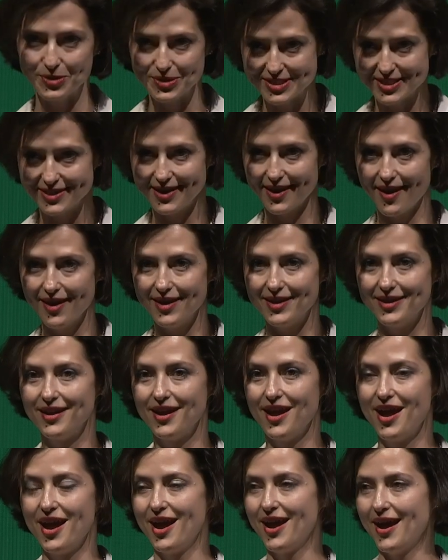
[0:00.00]
to get,
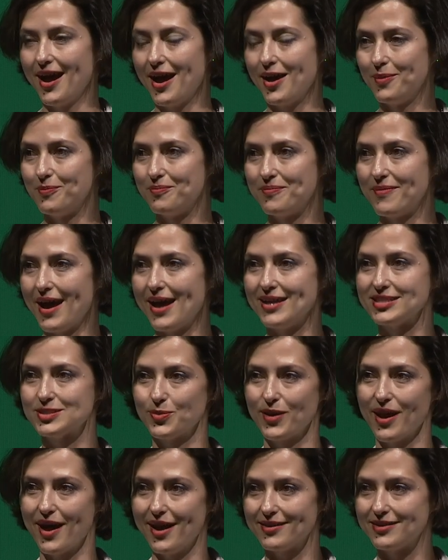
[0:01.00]
as
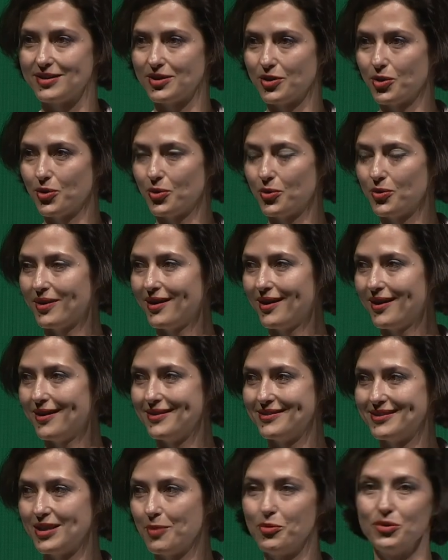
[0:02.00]
we had no
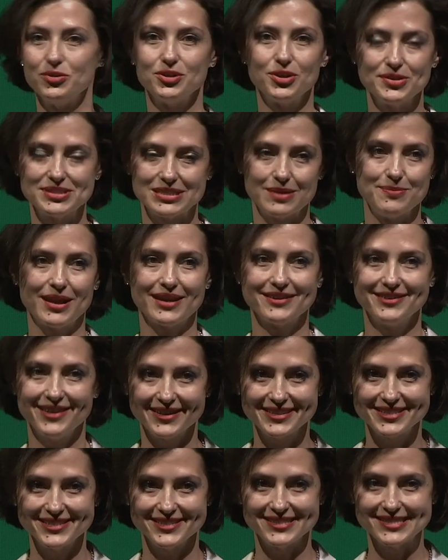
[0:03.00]

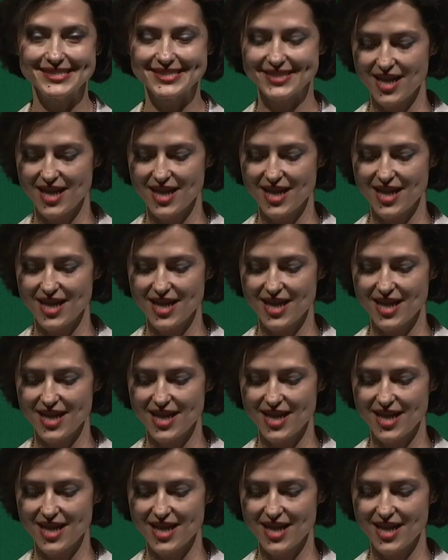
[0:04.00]
semiconductors.